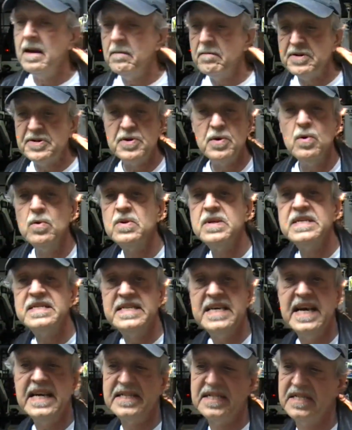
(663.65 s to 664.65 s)
But they're only
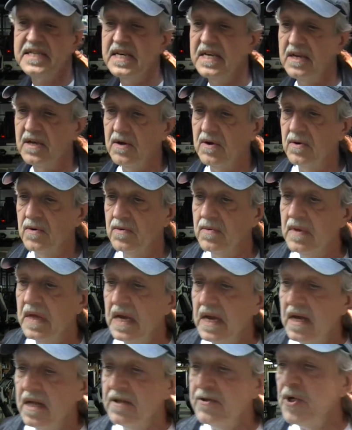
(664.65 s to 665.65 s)
testing you,
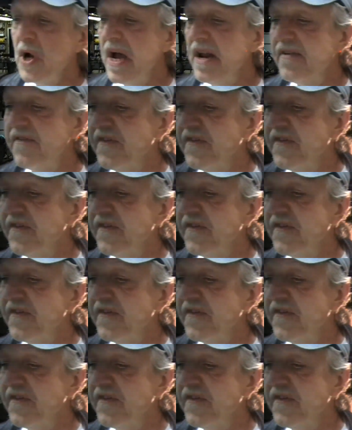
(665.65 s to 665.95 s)
trying to